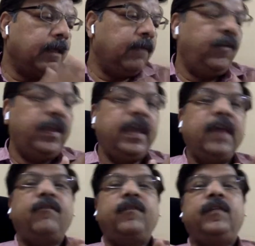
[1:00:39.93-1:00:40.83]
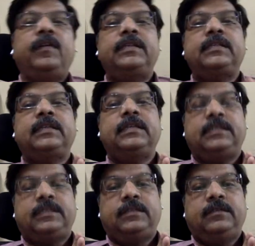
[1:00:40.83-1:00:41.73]
we have
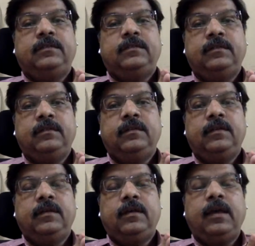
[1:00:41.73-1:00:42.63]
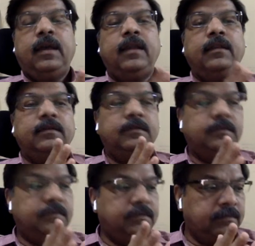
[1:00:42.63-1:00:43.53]
discussed, and
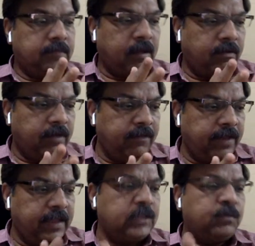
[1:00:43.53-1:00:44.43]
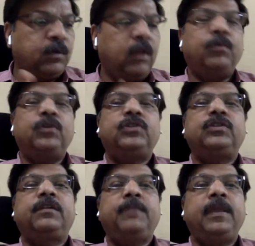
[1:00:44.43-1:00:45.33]
now a very small
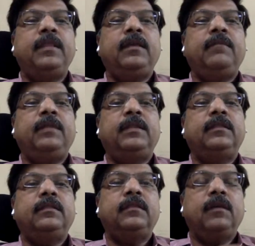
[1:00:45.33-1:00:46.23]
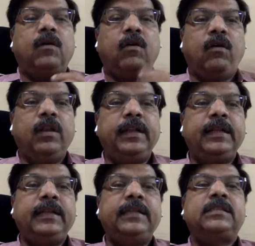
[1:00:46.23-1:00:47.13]
portion remaining, but then
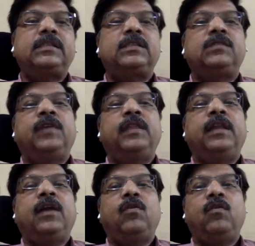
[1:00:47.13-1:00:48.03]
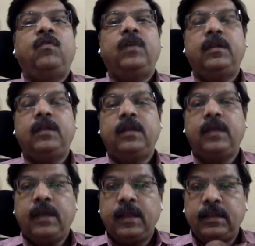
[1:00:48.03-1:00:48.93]
already it is 1 hour over,
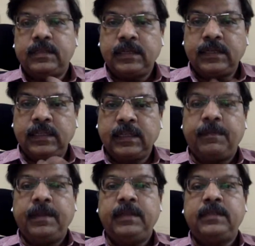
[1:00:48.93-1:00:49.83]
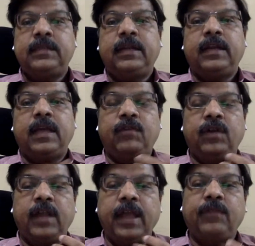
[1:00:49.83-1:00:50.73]
and certain comments, and I
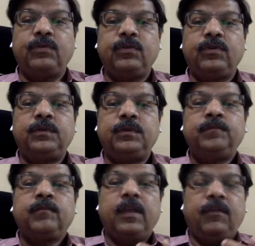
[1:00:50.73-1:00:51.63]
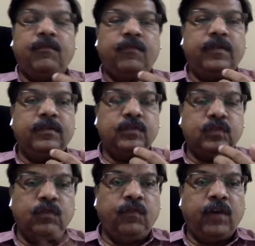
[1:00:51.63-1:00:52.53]
would like to know if
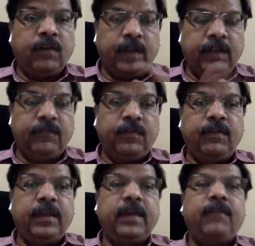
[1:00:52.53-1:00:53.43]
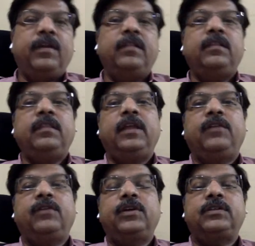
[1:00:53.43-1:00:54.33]
so far whatever we have done in the
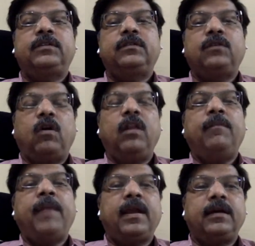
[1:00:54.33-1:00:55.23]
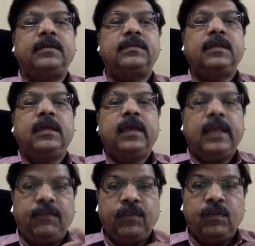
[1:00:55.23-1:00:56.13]
introduction, all paras,
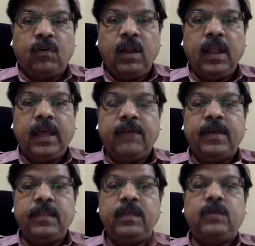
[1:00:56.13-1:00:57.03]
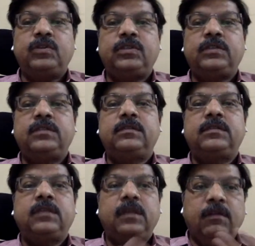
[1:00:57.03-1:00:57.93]
if you all have any
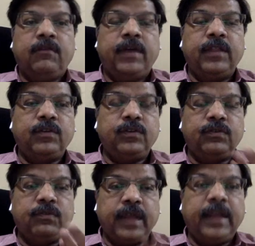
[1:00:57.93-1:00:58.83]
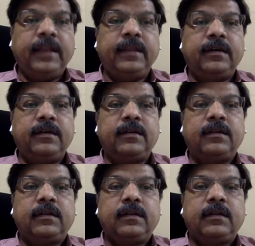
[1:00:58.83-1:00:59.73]
questions, why not you write here?
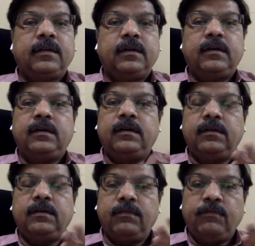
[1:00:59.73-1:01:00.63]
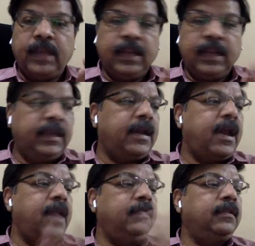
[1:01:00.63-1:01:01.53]
uh, we can take
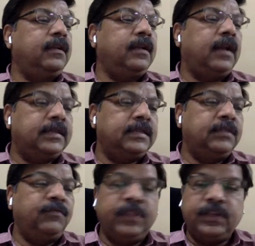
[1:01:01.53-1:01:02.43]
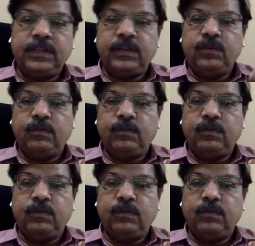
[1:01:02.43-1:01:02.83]
another class and finish it, no